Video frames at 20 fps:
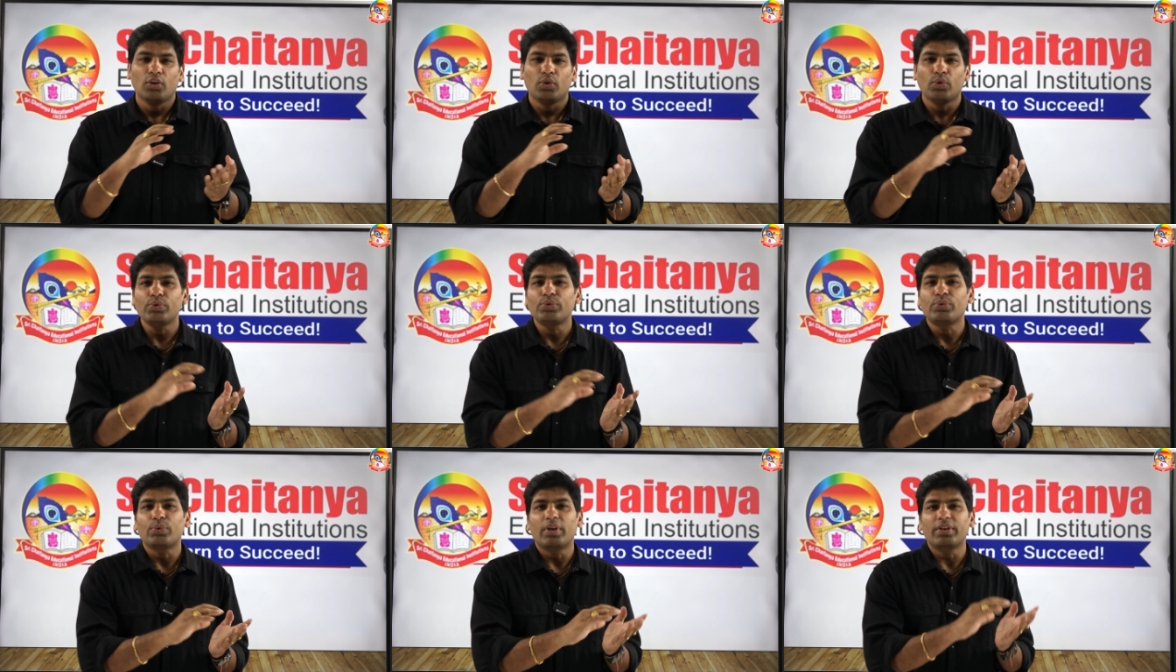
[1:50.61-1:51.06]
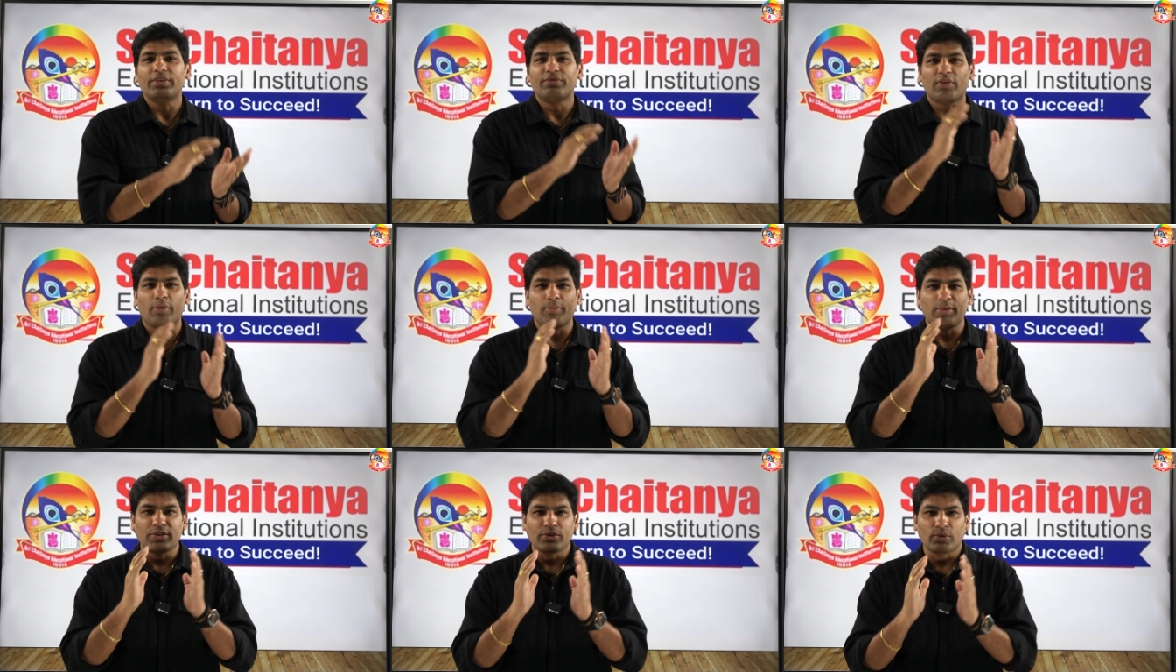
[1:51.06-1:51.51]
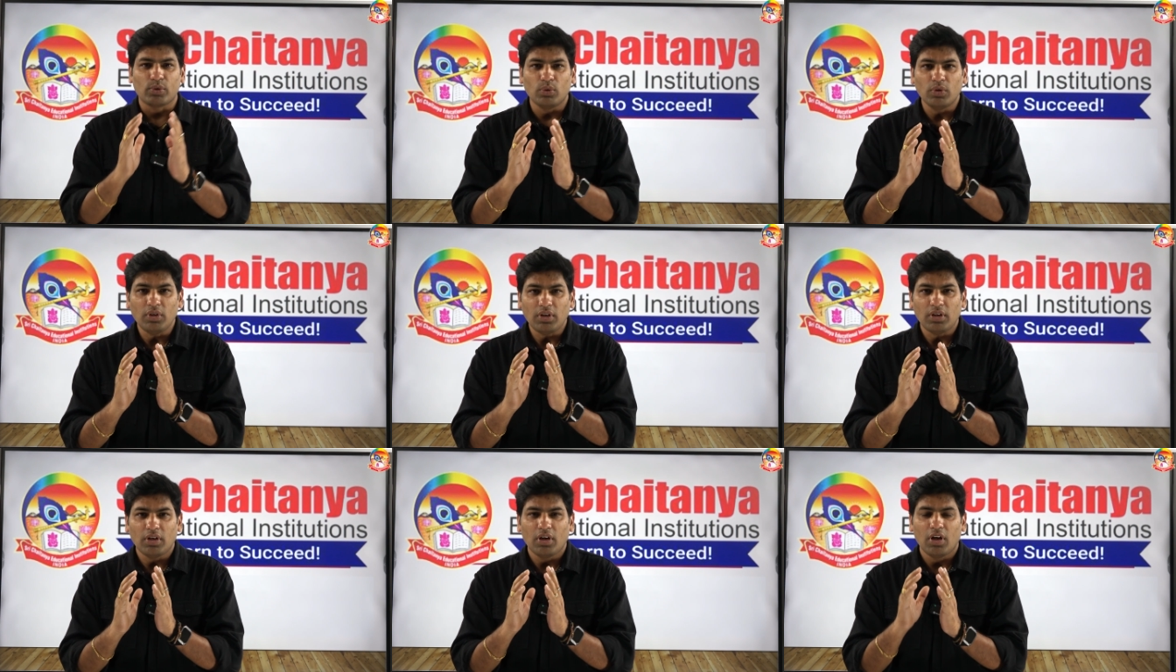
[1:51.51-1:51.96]
Two students from a
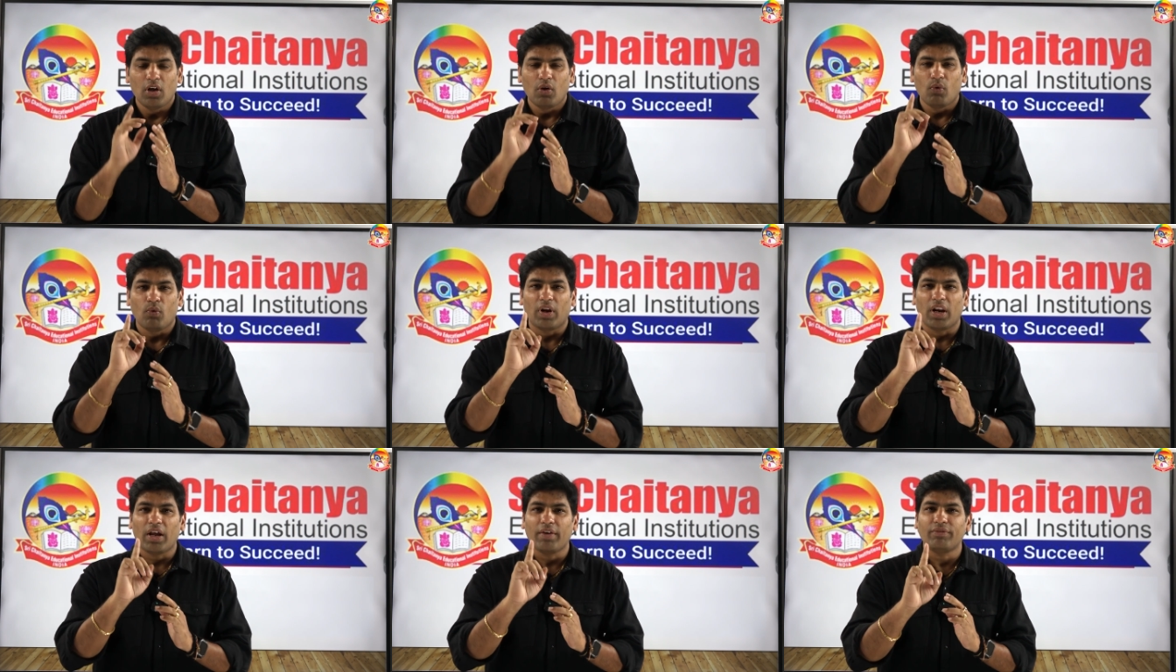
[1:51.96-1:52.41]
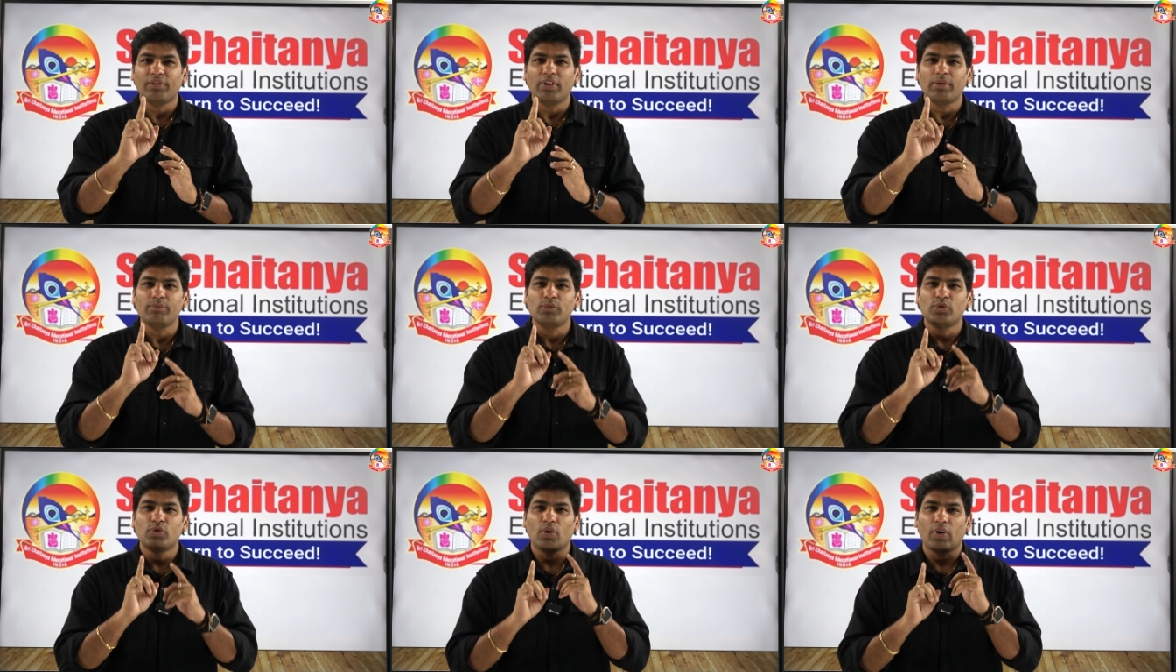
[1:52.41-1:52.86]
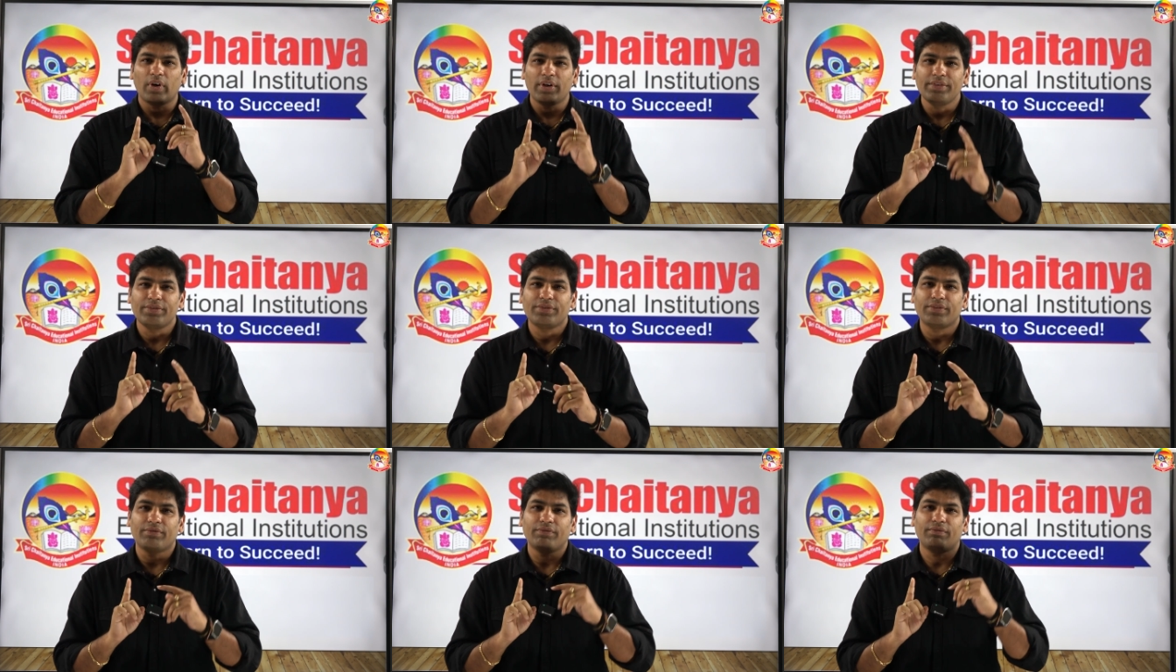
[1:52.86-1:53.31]
school, one of them
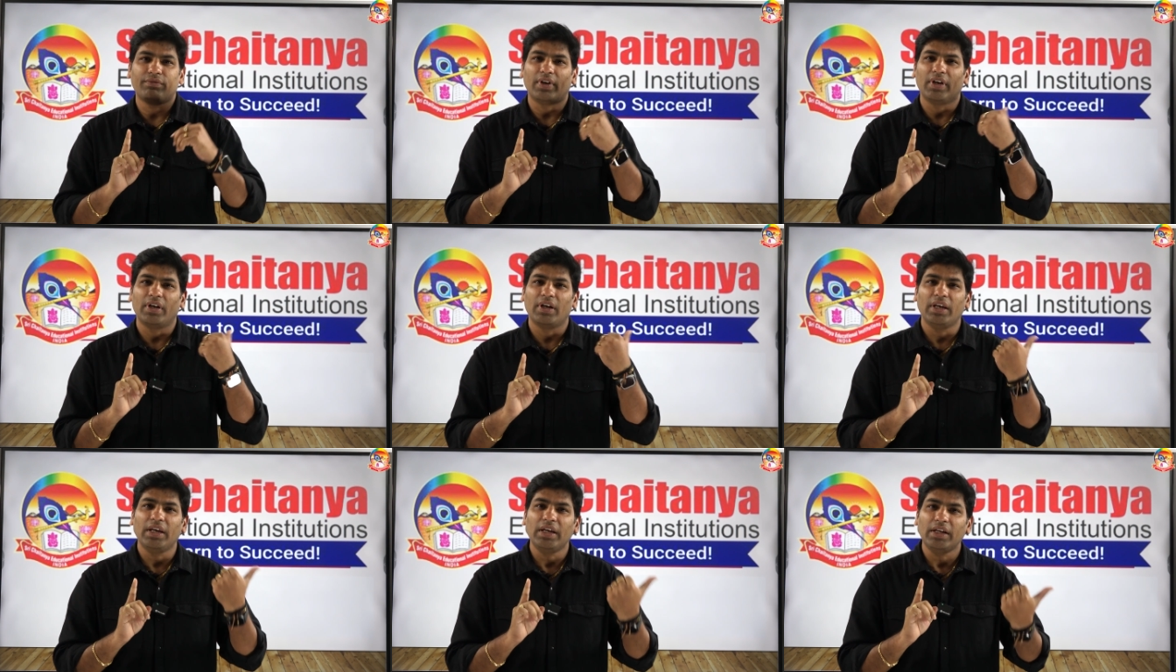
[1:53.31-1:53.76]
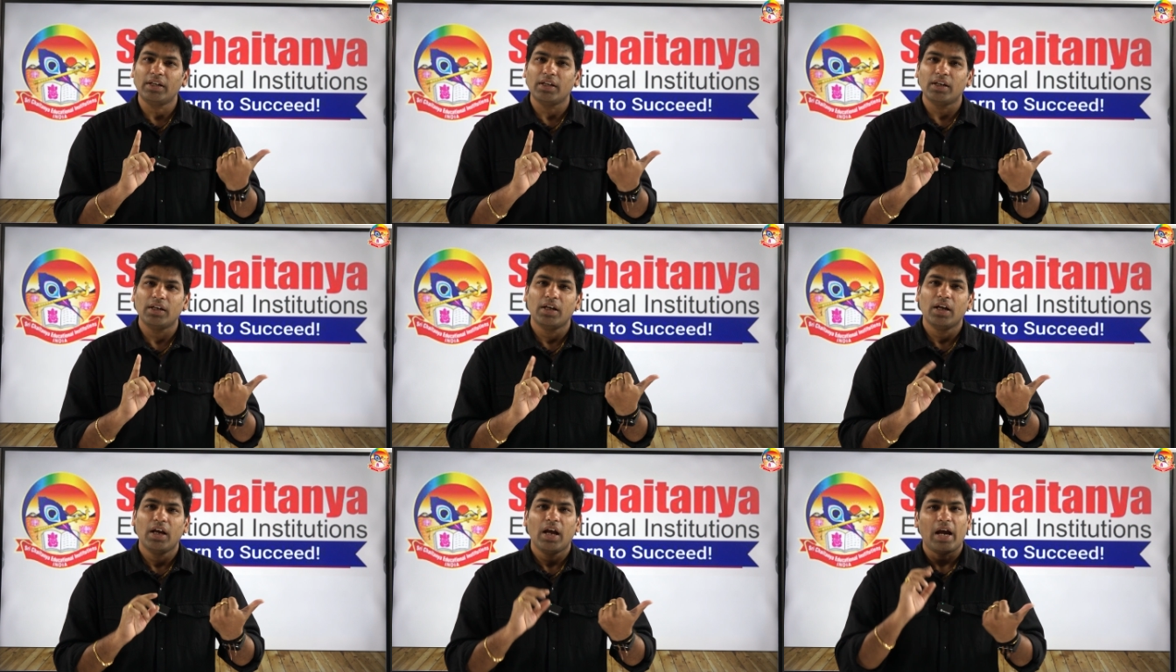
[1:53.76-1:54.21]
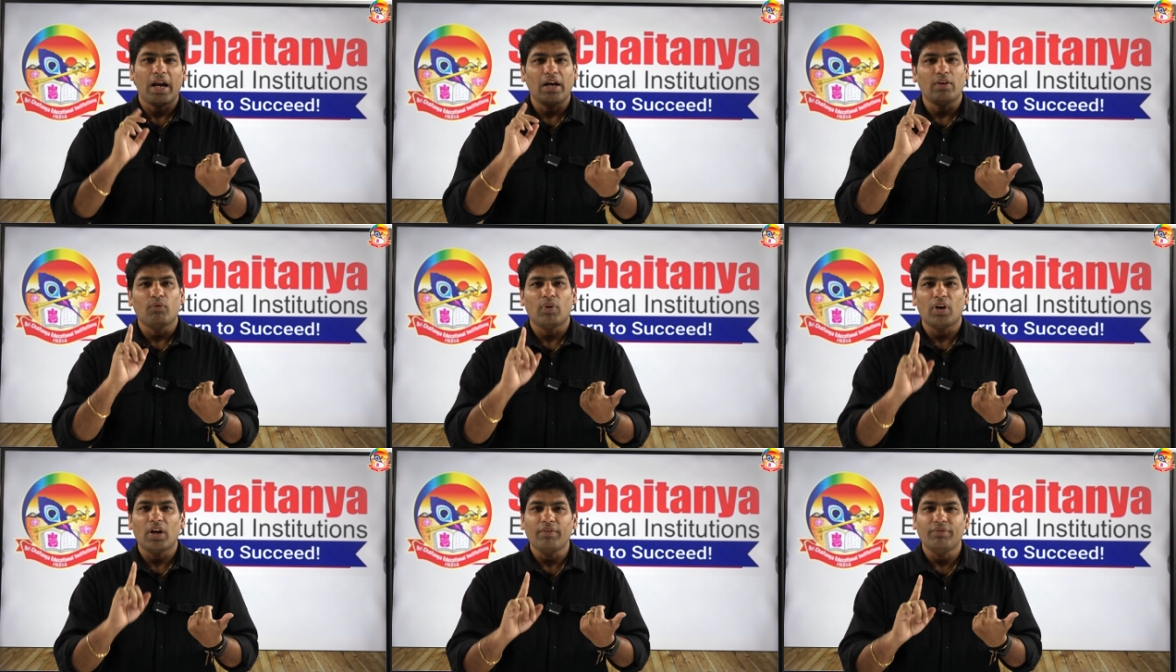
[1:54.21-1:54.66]
joins for NEET
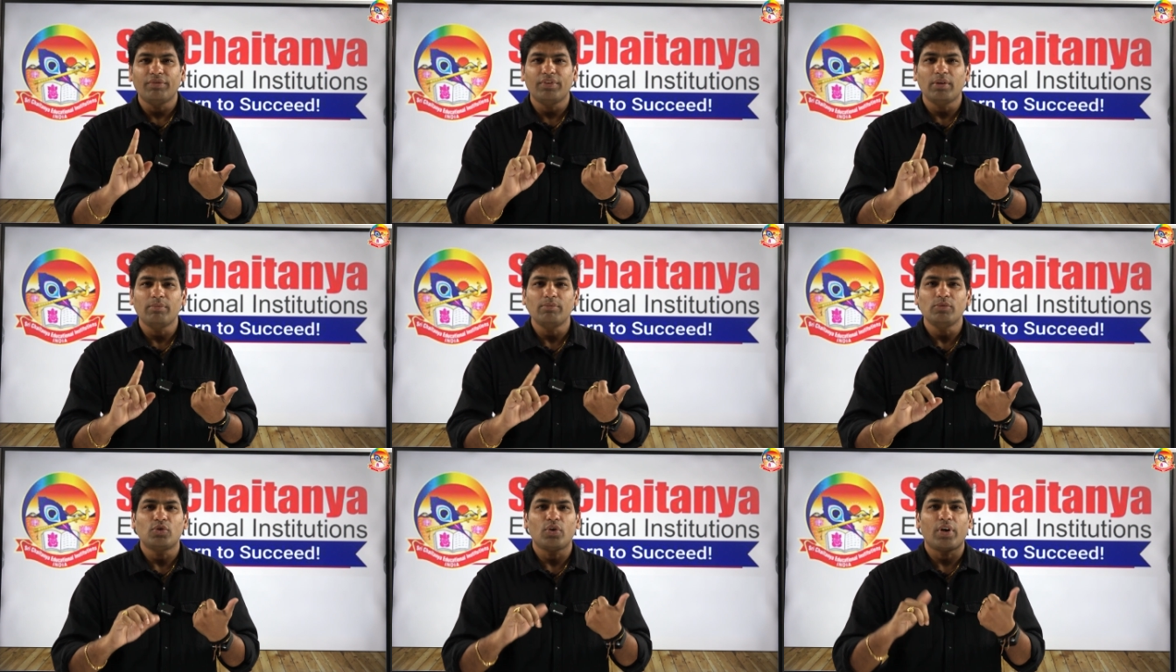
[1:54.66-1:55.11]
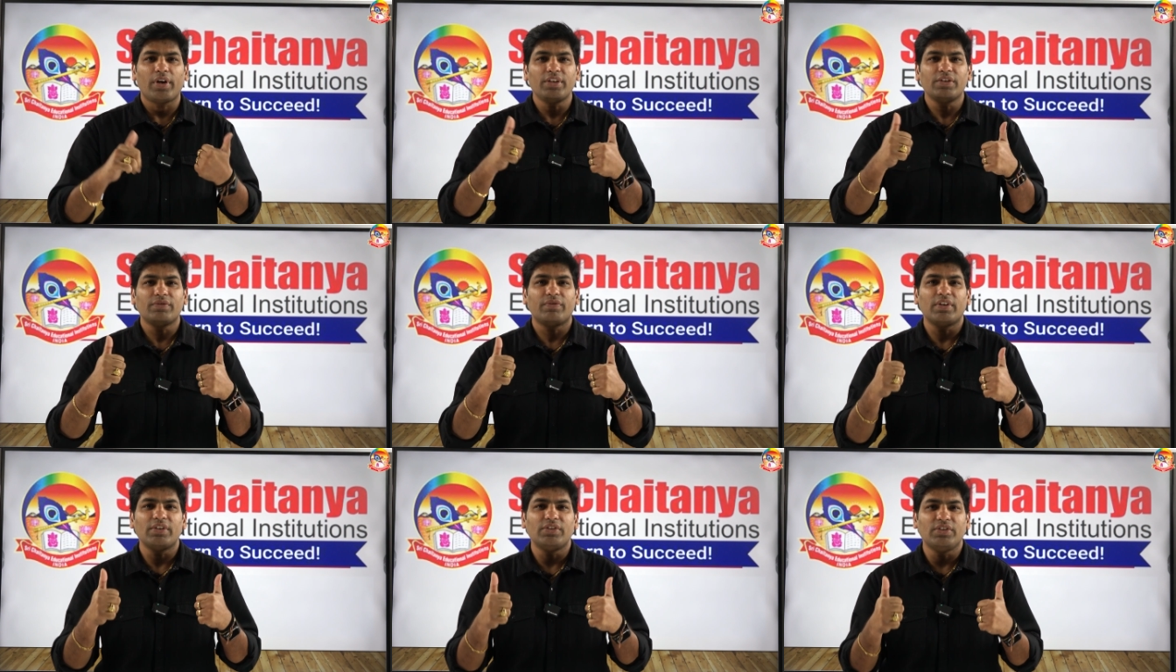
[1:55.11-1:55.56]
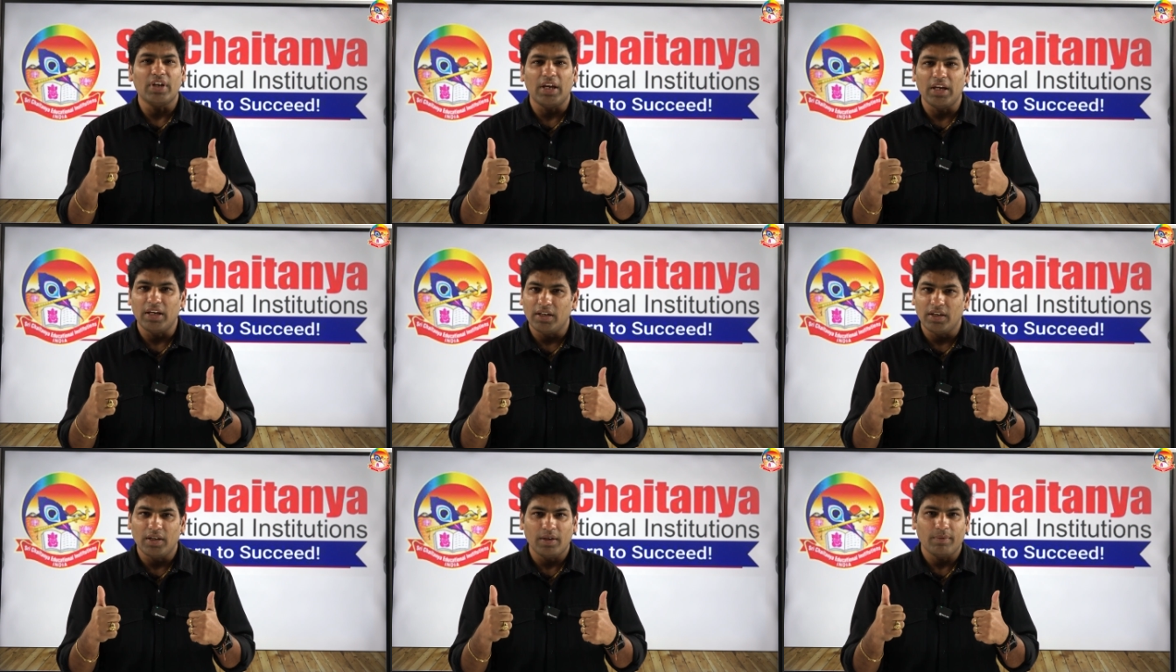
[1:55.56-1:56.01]
and one of them joins for J
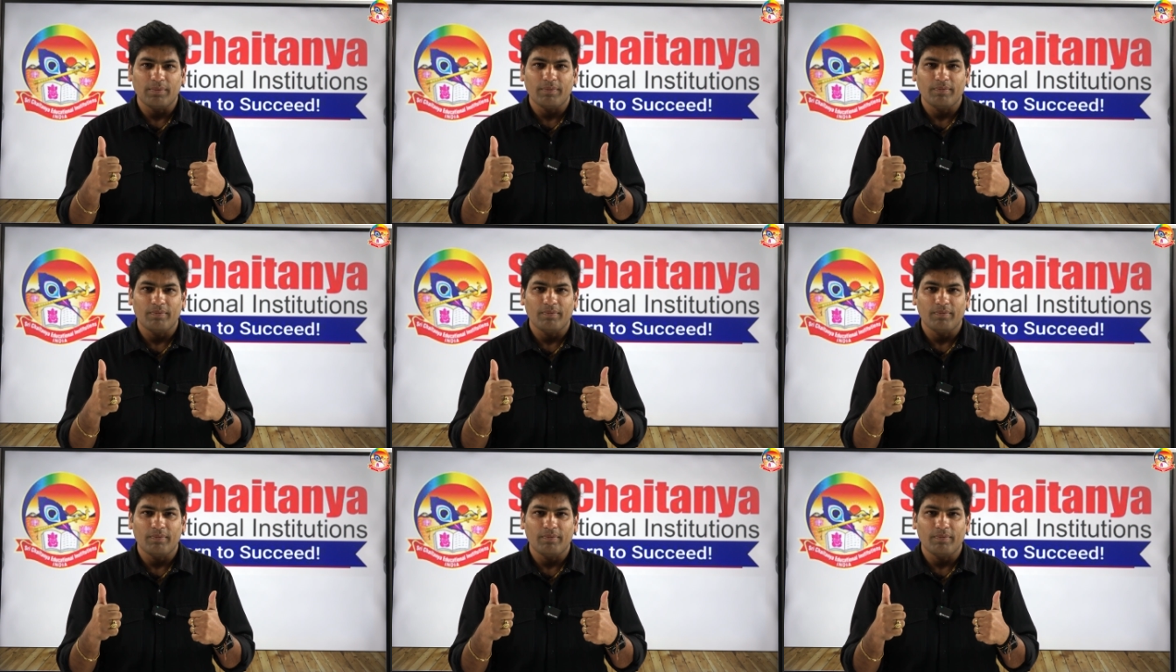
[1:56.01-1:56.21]
E E,